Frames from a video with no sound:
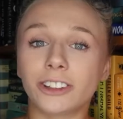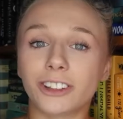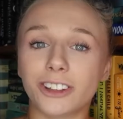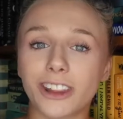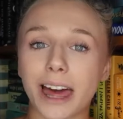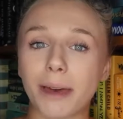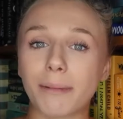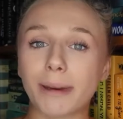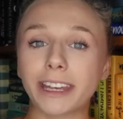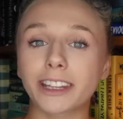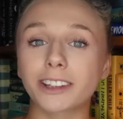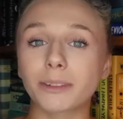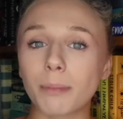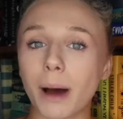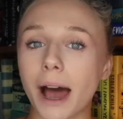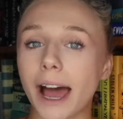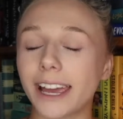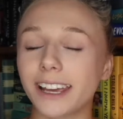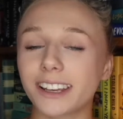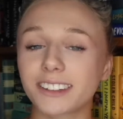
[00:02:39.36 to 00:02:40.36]
So that makes
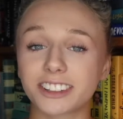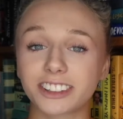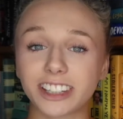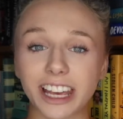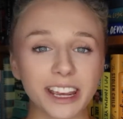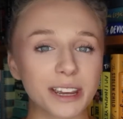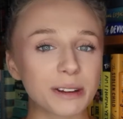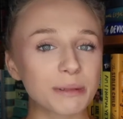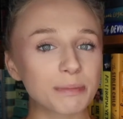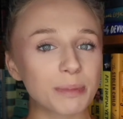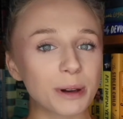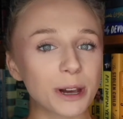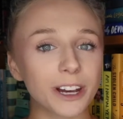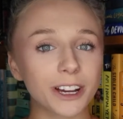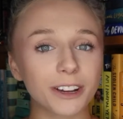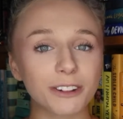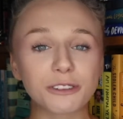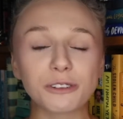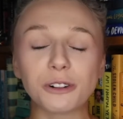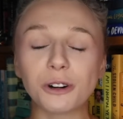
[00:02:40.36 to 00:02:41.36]
my second
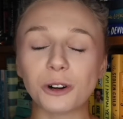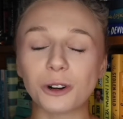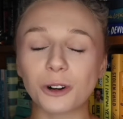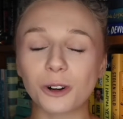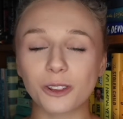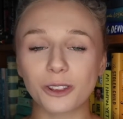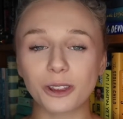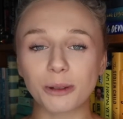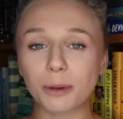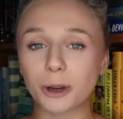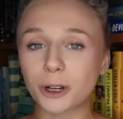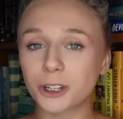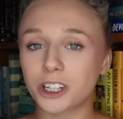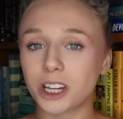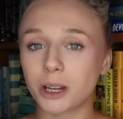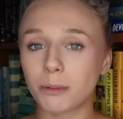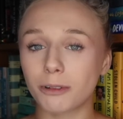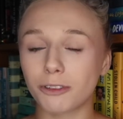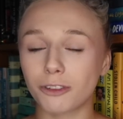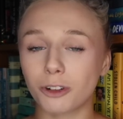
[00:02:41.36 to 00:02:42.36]
book for the
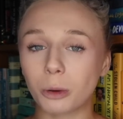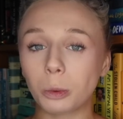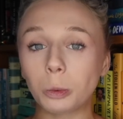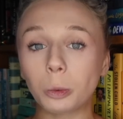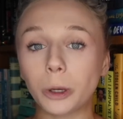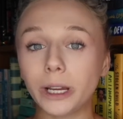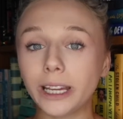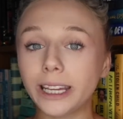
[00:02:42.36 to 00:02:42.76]
Booktubeathon